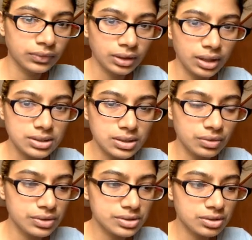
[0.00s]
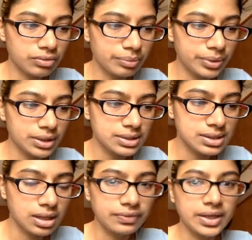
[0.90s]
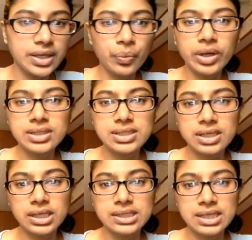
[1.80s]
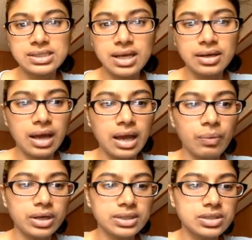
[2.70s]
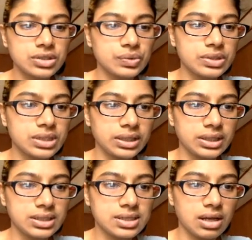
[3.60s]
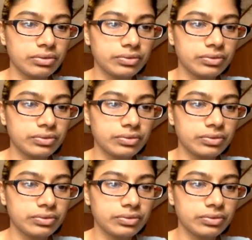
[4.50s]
And so this will repeat itself. And then once it does that, I want it to delete itself.